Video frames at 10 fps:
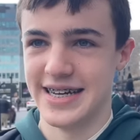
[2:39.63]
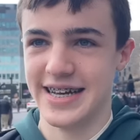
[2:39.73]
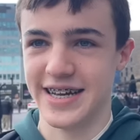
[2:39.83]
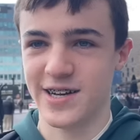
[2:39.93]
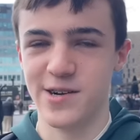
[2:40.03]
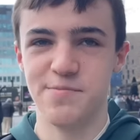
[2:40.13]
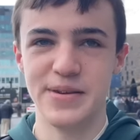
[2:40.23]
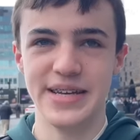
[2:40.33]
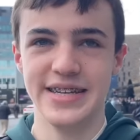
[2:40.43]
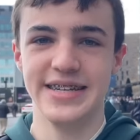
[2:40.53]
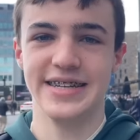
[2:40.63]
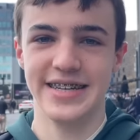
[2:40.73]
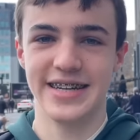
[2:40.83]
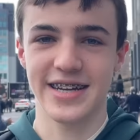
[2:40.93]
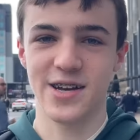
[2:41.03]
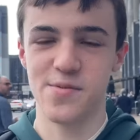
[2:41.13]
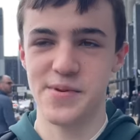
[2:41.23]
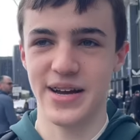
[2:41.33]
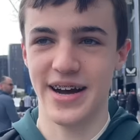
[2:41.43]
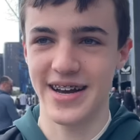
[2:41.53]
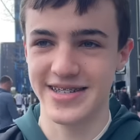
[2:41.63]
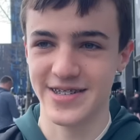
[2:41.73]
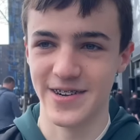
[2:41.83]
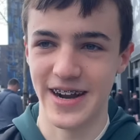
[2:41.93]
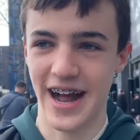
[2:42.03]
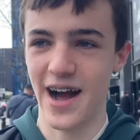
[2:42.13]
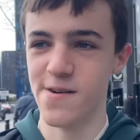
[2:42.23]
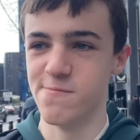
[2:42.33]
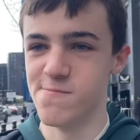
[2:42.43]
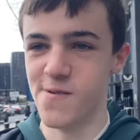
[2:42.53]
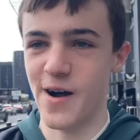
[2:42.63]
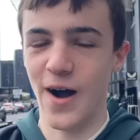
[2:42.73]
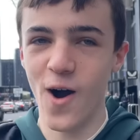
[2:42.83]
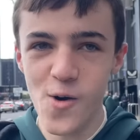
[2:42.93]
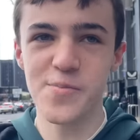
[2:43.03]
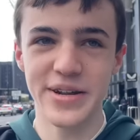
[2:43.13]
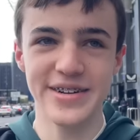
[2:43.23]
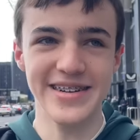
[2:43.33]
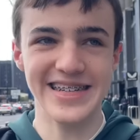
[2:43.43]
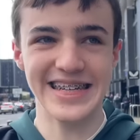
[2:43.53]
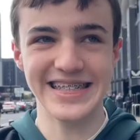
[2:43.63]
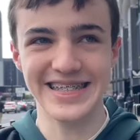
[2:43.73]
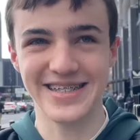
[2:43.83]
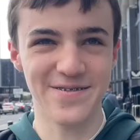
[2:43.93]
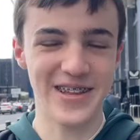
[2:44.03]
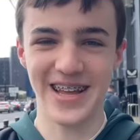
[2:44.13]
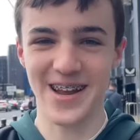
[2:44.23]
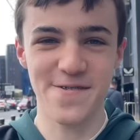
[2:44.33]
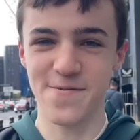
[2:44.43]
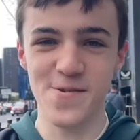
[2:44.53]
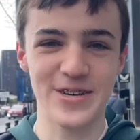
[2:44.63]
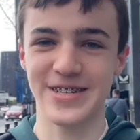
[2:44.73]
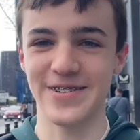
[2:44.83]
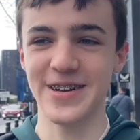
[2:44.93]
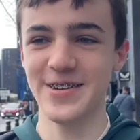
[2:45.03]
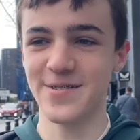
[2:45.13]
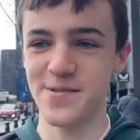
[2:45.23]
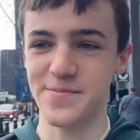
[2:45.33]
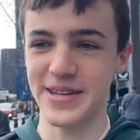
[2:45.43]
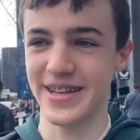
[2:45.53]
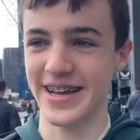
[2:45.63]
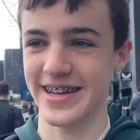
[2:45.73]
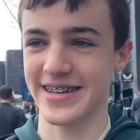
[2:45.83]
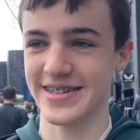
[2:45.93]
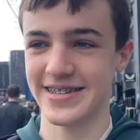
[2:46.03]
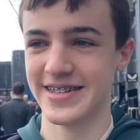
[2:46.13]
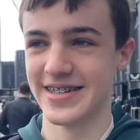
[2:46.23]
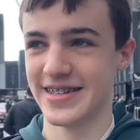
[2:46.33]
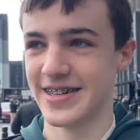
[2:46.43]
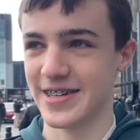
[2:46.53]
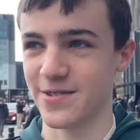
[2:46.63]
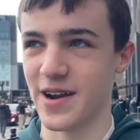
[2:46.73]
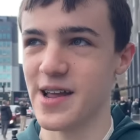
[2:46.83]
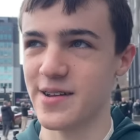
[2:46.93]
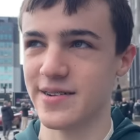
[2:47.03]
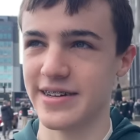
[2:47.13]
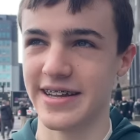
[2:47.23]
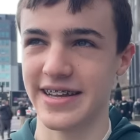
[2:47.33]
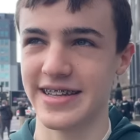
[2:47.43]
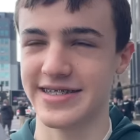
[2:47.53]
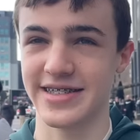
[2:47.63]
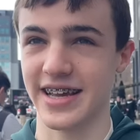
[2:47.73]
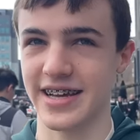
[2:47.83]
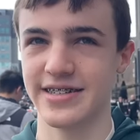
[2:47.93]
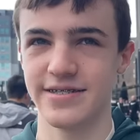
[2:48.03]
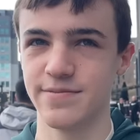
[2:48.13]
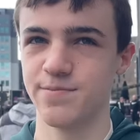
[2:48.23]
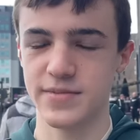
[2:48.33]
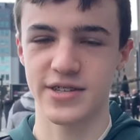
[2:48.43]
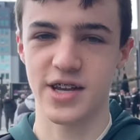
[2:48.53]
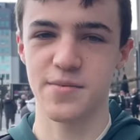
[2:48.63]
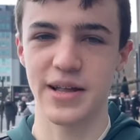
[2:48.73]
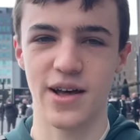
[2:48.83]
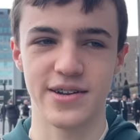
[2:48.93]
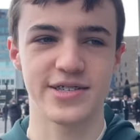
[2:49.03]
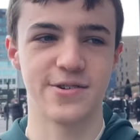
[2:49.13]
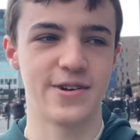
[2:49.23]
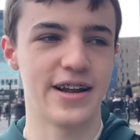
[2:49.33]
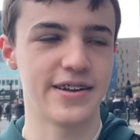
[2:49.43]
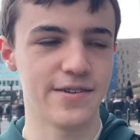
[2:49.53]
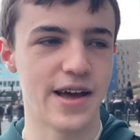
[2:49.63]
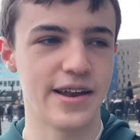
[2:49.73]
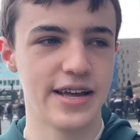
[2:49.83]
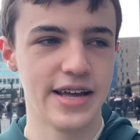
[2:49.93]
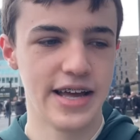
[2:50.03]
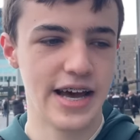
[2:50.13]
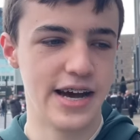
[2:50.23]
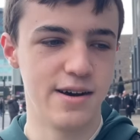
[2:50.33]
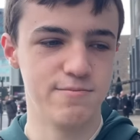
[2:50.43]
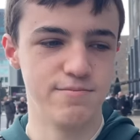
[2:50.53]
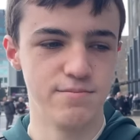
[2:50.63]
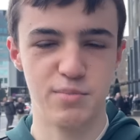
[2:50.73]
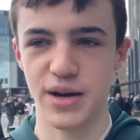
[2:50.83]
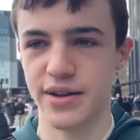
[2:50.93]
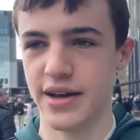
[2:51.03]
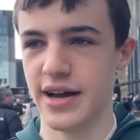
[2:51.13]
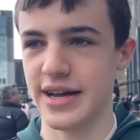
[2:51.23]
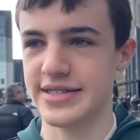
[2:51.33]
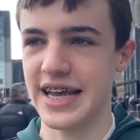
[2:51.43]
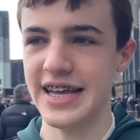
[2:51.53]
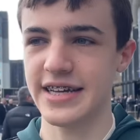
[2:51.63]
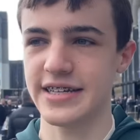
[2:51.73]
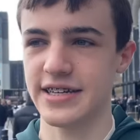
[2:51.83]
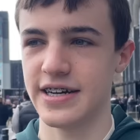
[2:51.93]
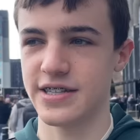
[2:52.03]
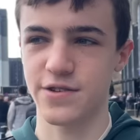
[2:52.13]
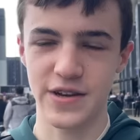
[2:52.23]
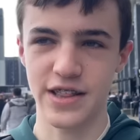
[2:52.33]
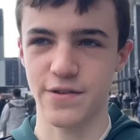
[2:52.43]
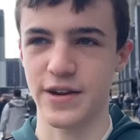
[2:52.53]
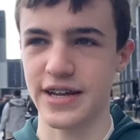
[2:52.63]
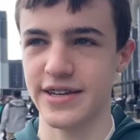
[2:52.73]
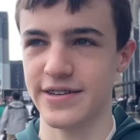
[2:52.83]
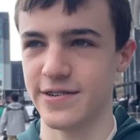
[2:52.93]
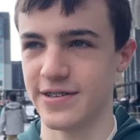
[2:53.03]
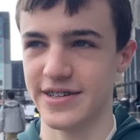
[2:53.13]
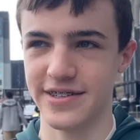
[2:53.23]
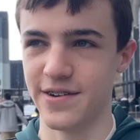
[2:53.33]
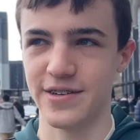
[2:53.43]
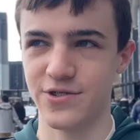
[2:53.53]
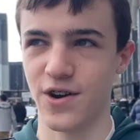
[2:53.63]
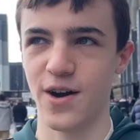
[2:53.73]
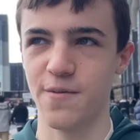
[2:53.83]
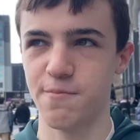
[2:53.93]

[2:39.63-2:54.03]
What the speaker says: It could be a high score. I'm hoping something like a 4-3 would be like great, and it's like there's going to be a lot of scoring, I know that, but I take a 3-3 or, you know, a draw.